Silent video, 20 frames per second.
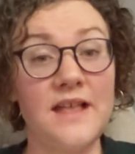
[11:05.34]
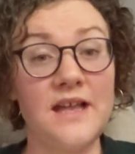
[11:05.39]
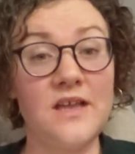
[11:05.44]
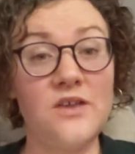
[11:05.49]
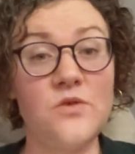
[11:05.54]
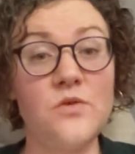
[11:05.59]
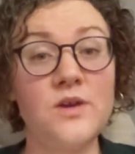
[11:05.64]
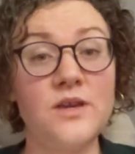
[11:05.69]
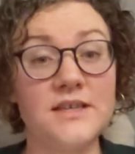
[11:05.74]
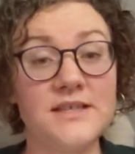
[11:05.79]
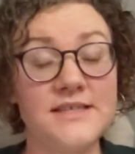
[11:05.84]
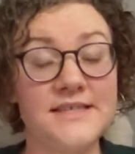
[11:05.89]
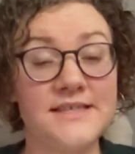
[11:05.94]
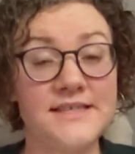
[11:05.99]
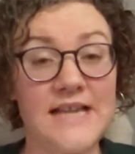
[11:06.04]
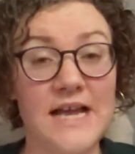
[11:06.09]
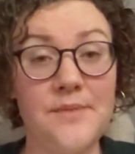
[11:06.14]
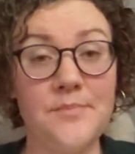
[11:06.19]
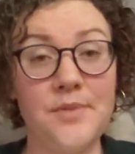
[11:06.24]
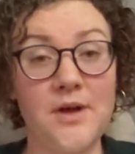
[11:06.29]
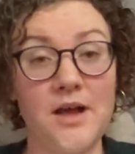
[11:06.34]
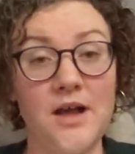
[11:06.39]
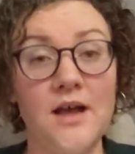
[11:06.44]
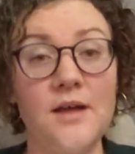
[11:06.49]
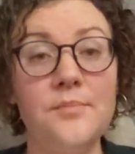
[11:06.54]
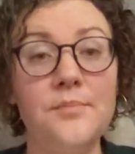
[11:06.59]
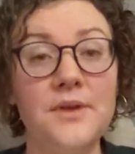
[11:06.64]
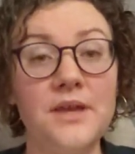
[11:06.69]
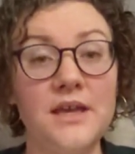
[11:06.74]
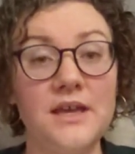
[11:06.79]
that you can step
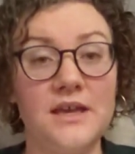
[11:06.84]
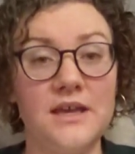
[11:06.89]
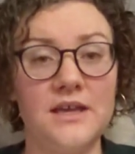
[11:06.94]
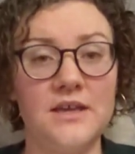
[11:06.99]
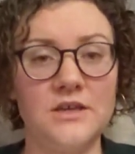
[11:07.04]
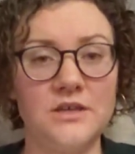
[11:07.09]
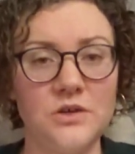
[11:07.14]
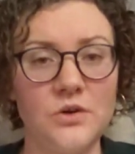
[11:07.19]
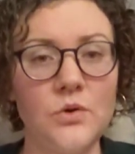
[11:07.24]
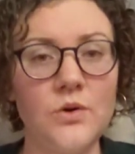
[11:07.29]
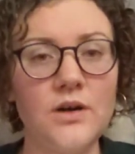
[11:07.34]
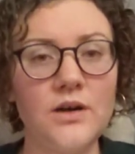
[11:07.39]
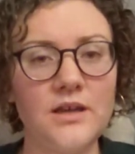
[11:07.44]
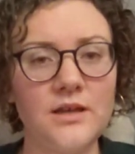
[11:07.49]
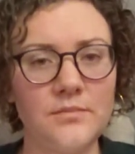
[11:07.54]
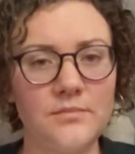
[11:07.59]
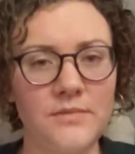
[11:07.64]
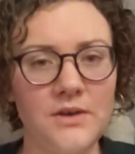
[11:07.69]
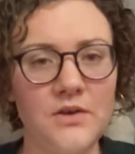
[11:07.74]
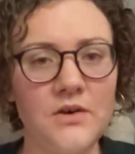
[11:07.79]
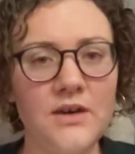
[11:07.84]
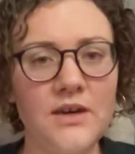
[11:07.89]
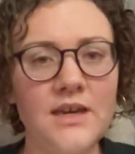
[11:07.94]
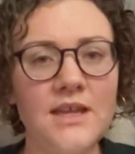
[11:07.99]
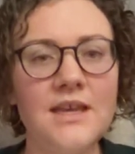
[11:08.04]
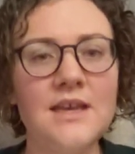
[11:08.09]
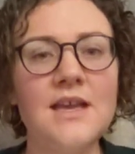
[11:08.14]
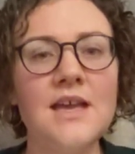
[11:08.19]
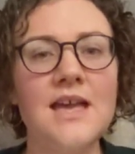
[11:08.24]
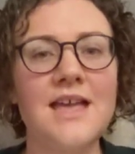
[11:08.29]
up in your
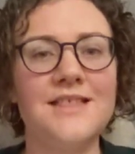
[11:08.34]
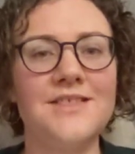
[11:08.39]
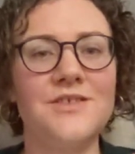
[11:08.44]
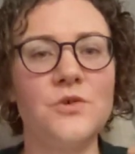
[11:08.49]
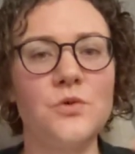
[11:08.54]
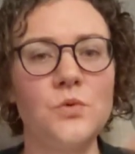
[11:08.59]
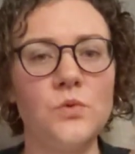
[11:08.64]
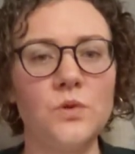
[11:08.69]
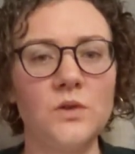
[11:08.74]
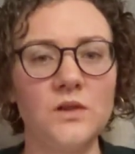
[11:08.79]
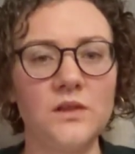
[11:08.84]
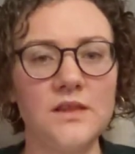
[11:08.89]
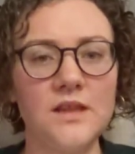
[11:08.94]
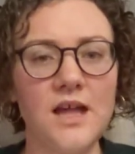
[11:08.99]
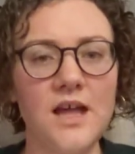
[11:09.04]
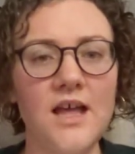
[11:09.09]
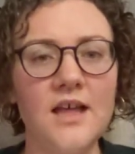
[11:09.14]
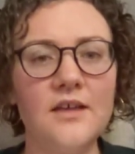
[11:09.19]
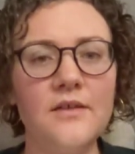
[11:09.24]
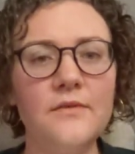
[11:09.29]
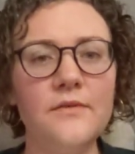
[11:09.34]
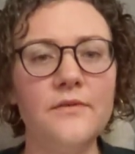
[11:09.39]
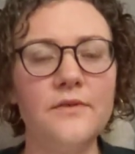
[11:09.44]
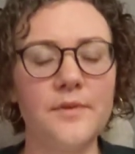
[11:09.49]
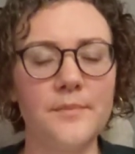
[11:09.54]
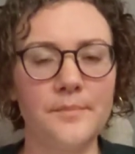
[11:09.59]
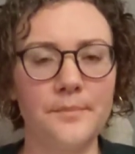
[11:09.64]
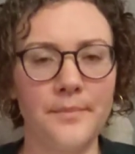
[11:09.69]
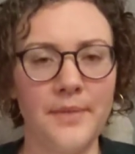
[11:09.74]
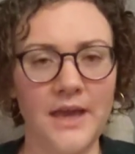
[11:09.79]
community to love
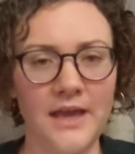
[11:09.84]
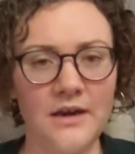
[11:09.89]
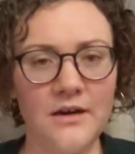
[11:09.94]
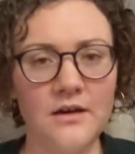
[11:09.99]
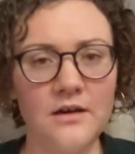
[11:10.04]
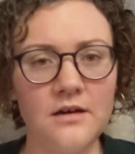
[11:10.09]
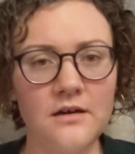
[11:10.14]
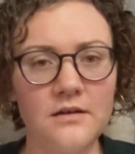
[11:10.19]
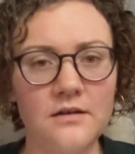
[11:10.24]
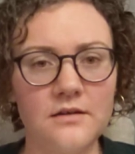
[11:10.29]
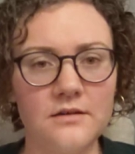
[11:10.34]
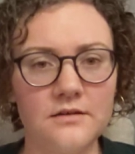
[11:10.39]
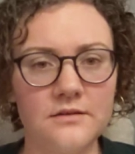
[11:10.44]
better?